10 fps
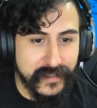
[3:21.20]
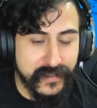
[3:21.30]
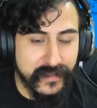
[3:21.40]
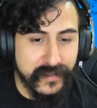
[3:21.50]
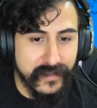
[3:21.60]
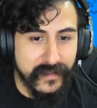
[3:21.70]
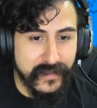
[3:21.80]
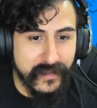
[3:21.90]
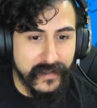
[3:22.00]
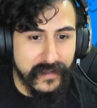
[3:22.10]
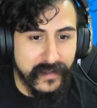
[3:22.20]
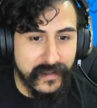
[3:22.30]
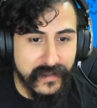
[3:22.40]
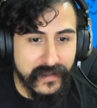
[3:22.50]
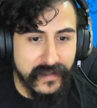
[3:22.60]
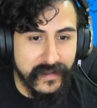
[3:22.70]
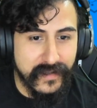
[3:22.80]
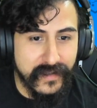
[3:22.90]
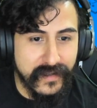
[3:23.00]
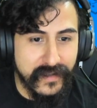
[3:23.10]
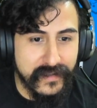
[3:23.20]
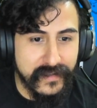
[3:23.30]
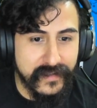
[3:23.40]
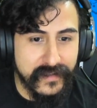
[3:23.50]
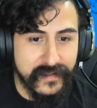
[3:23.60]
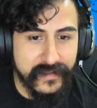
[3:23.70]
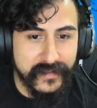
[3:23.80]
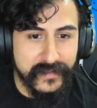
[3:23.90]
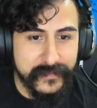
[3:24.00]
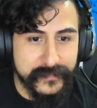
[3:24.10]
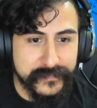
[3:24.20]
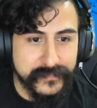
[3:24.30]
No one is speaking in this clip.